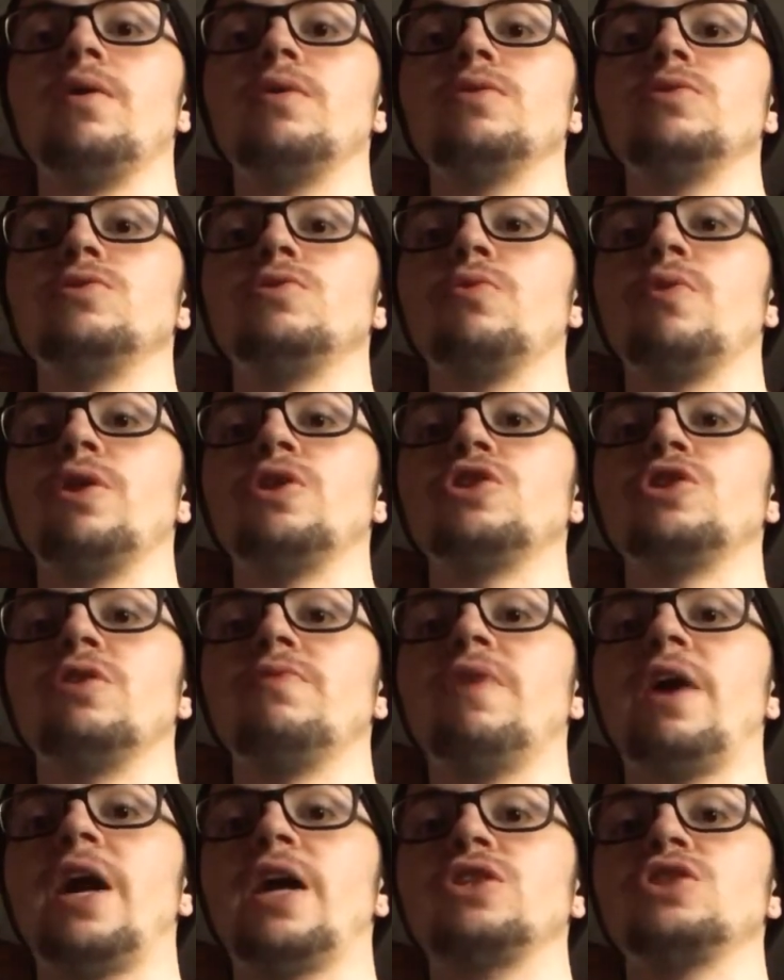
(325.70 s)
duration
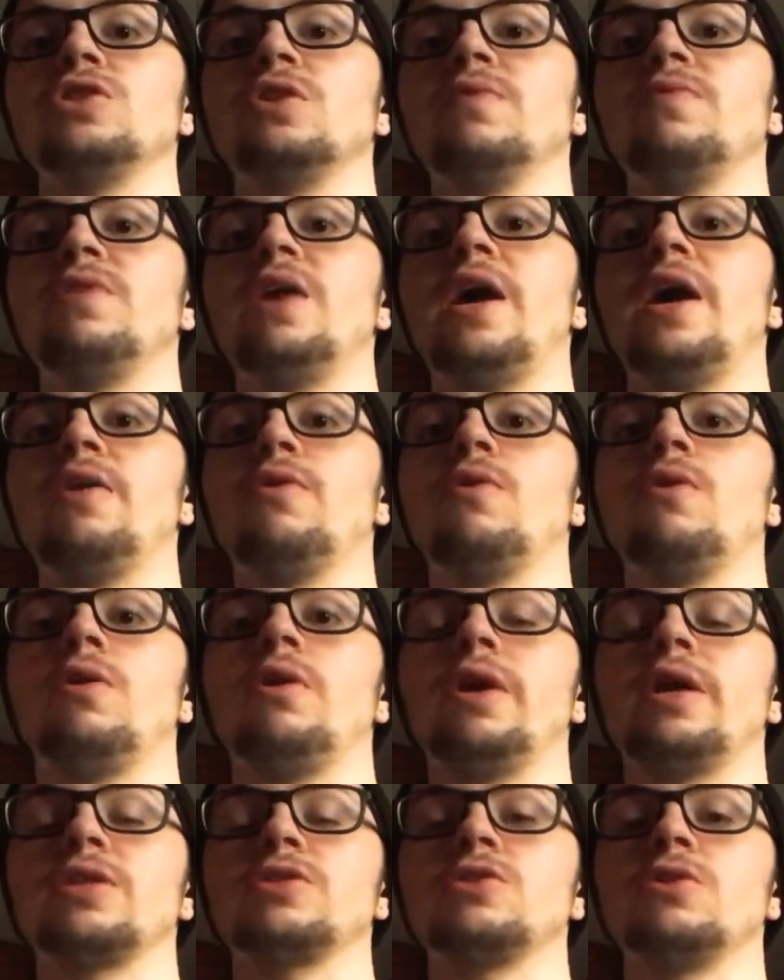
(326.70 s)
of action of the
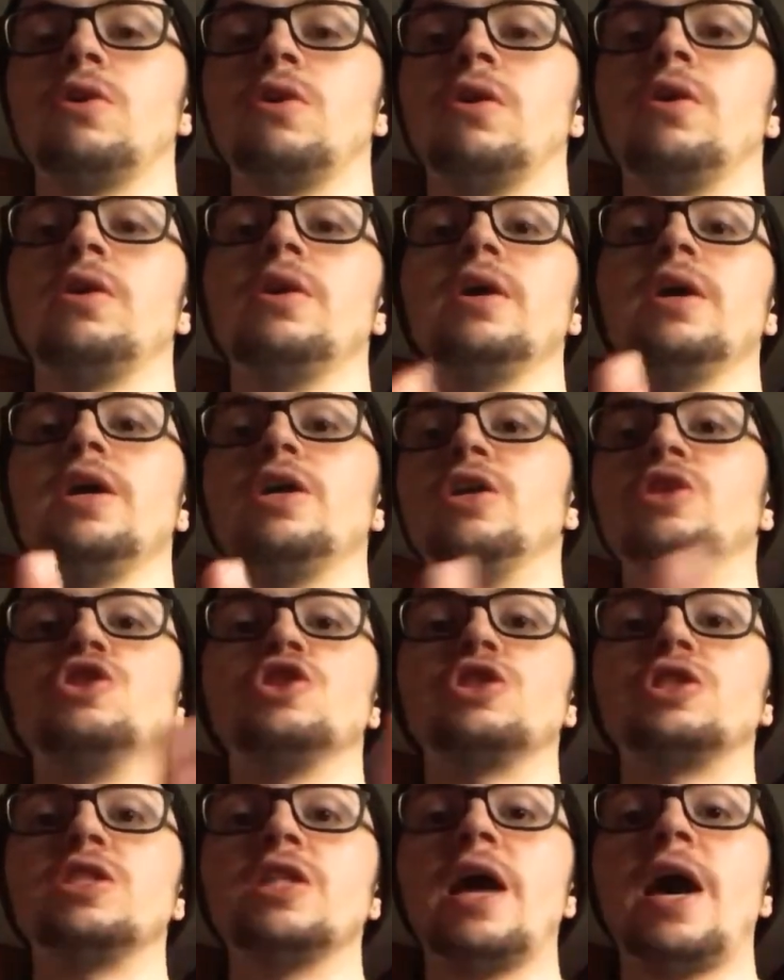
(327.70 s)
Adderall XR and
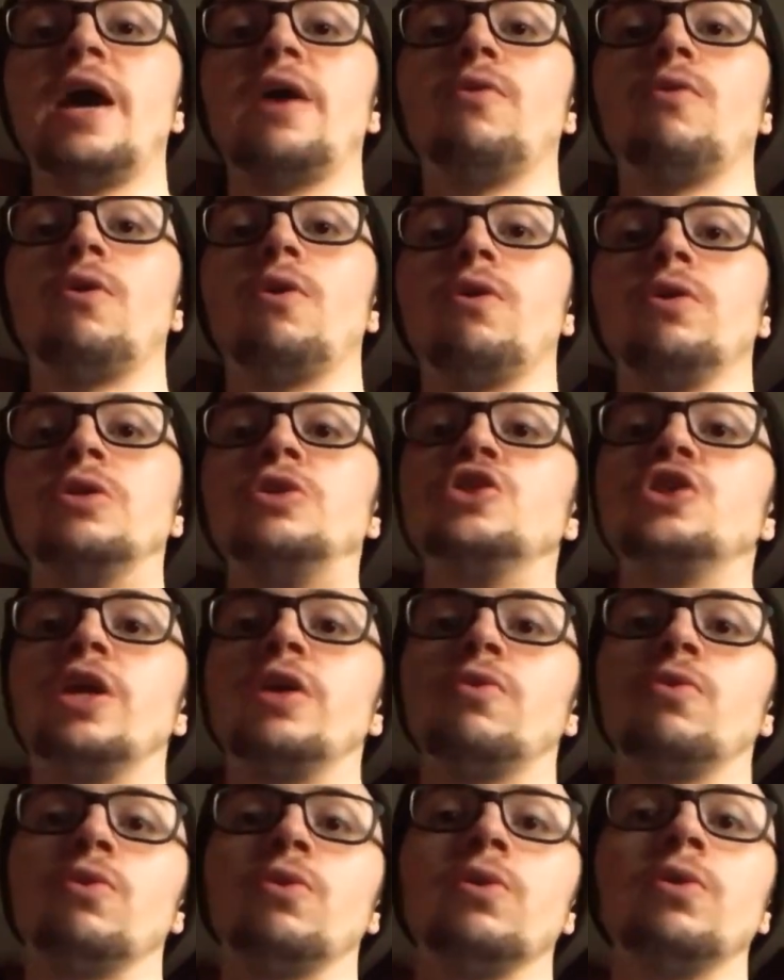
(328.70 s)
just the Adderall in
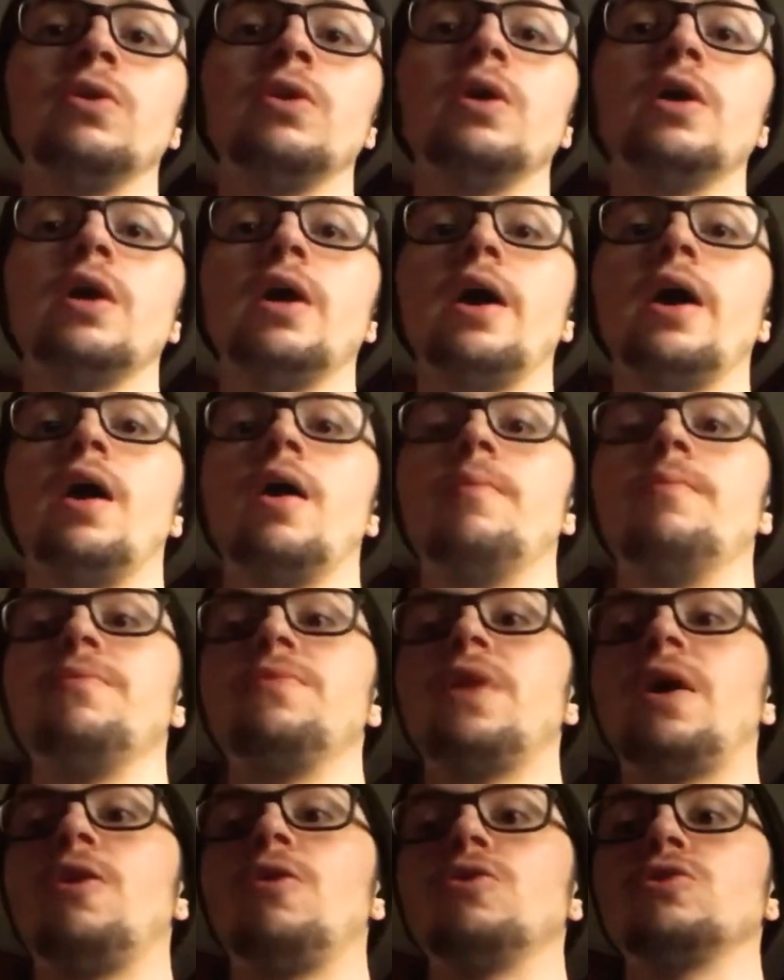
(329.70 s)
general.
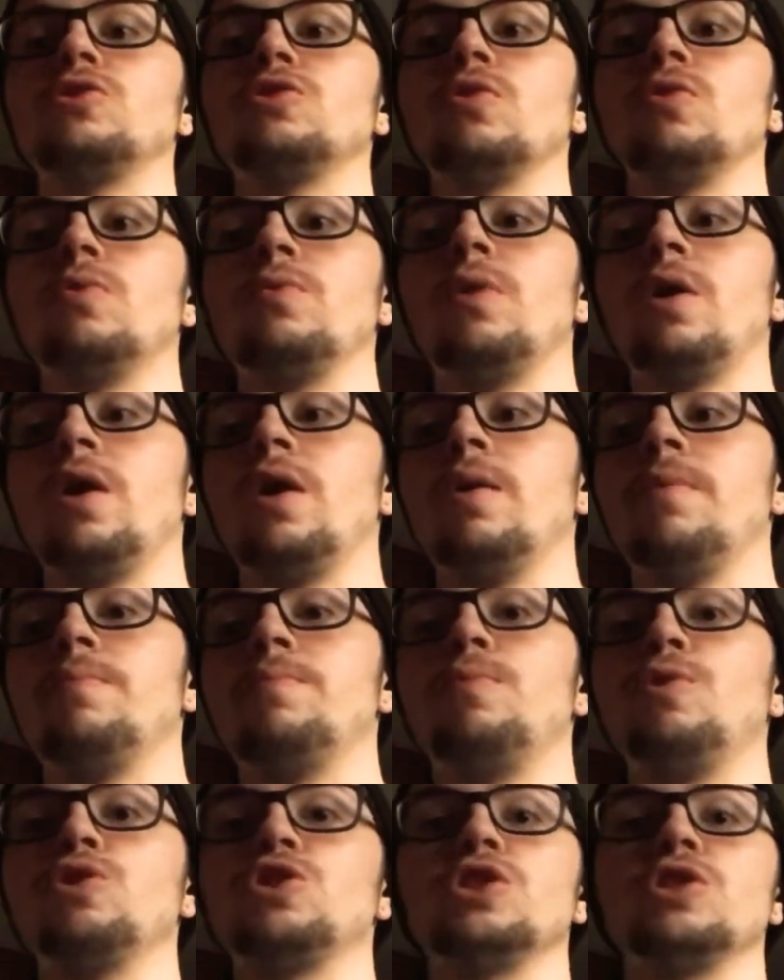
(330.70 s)
That also
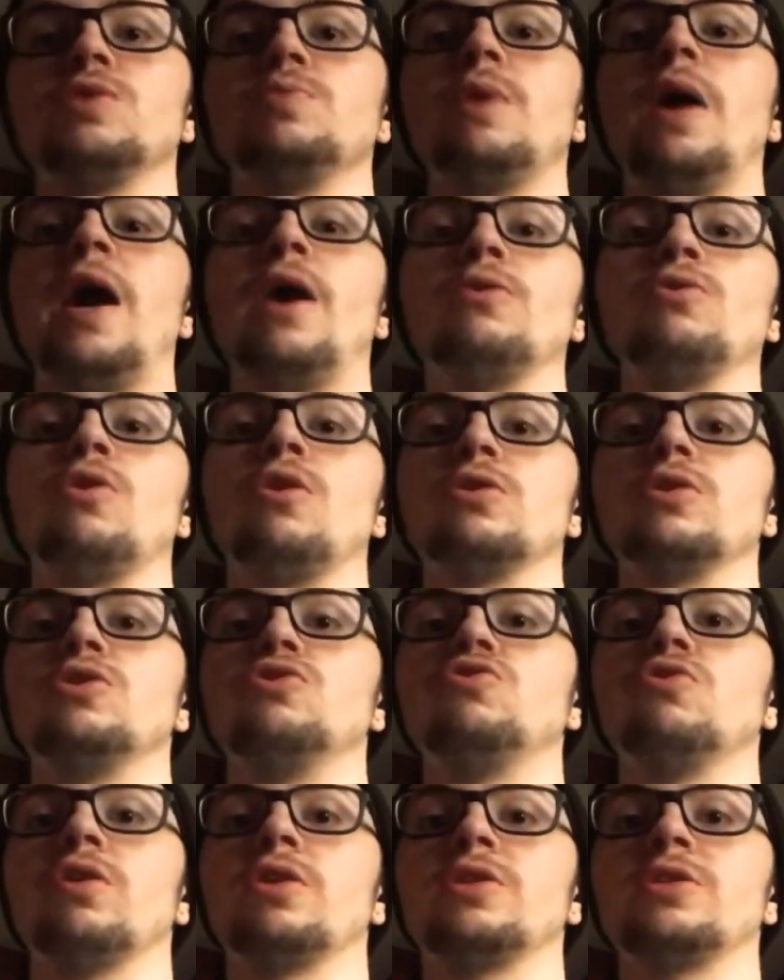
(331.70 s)
pushes how long the
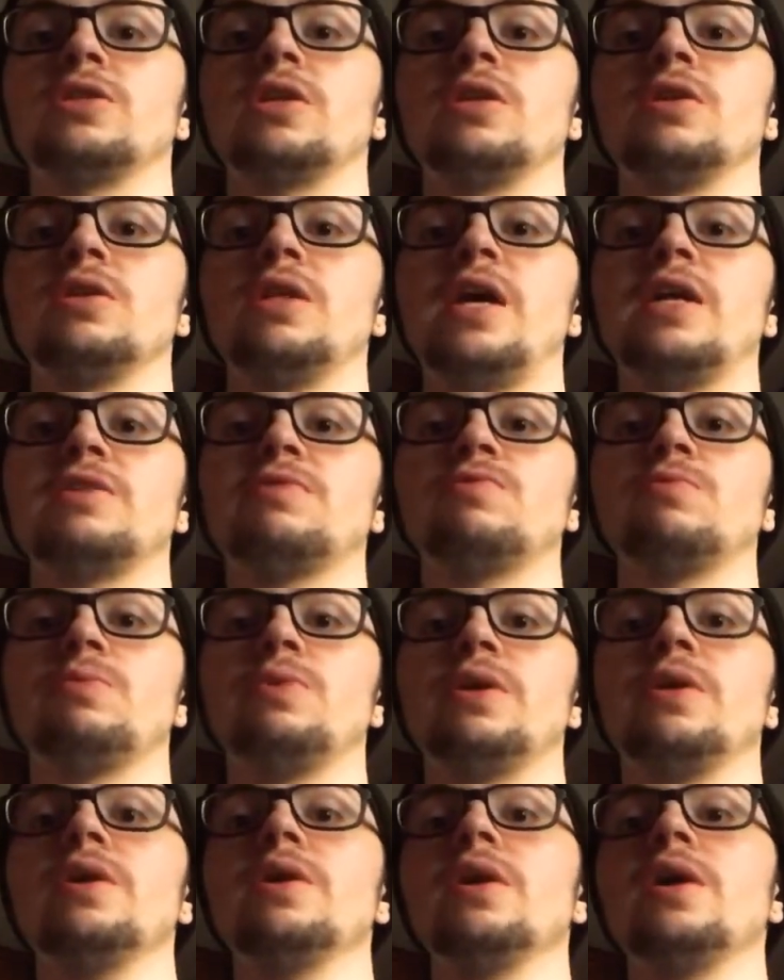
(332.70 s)
drug is going to last for
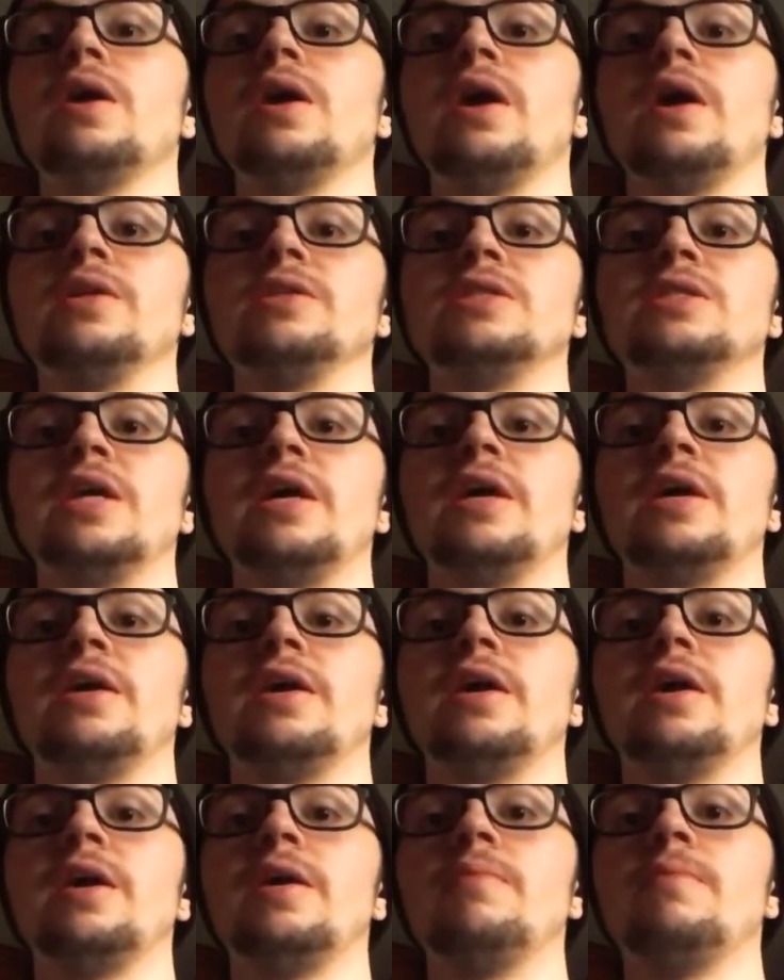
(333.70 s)
me and stay
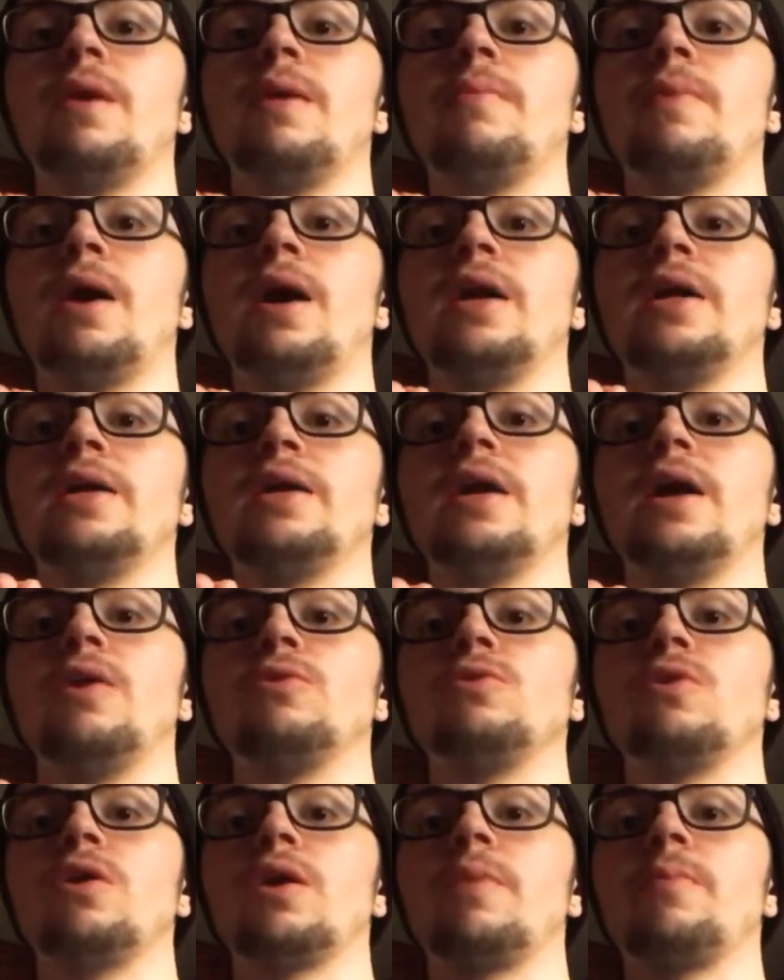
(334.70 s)
in my body and how
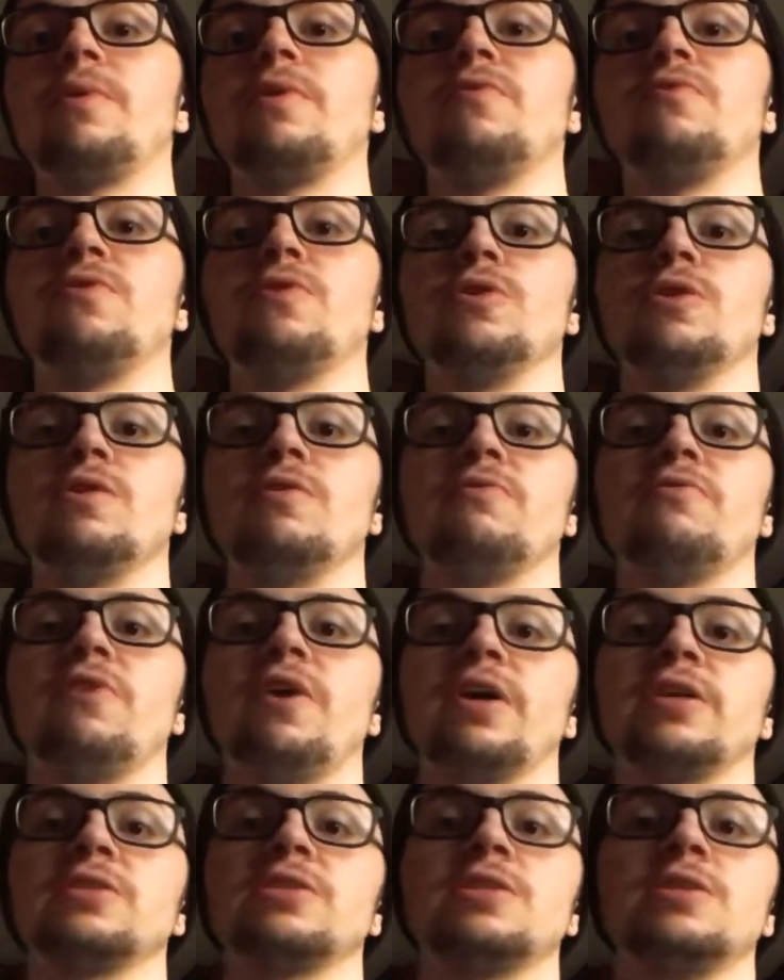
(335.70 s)
long I'm going to feel the
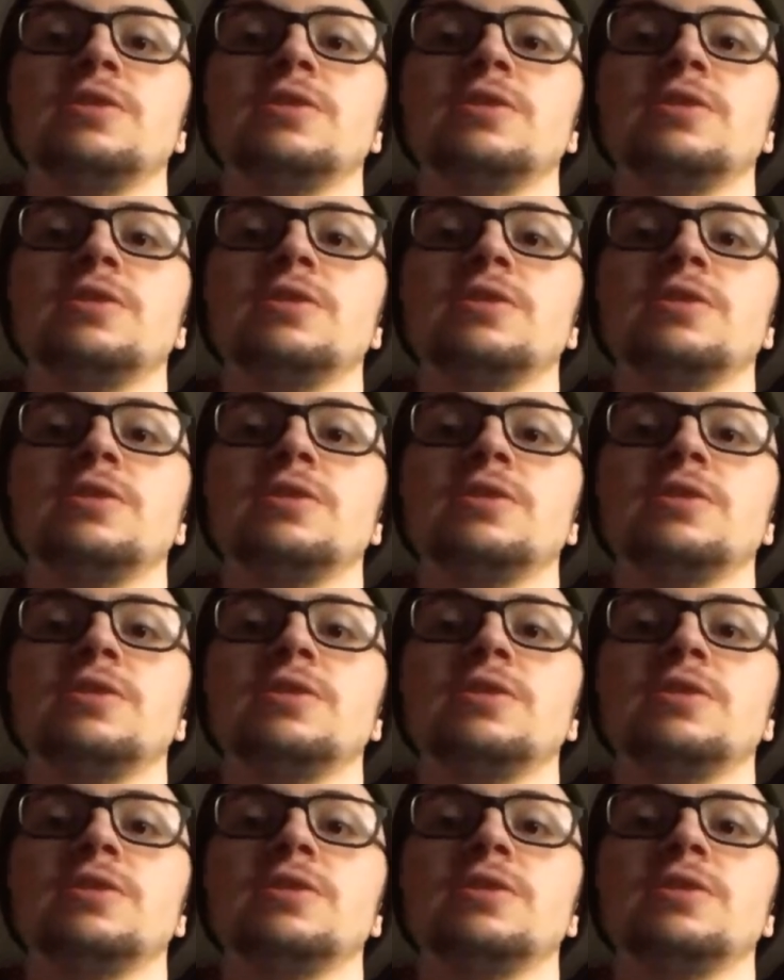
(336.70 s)
effects.